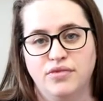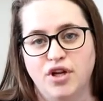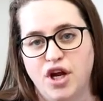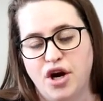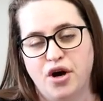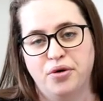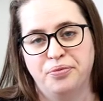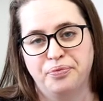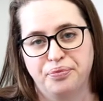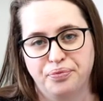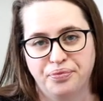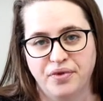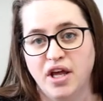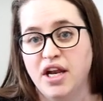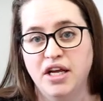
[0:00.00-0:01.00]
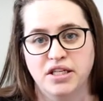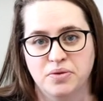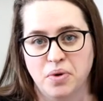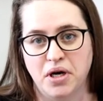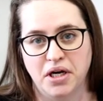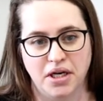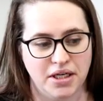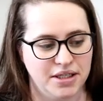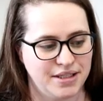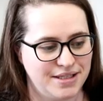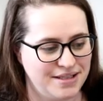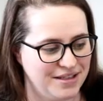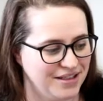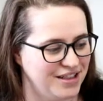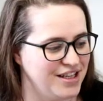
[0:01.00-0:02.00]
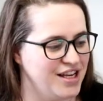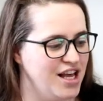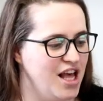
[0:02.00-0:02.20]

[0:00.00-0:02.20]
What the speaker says: you know, it is what it is.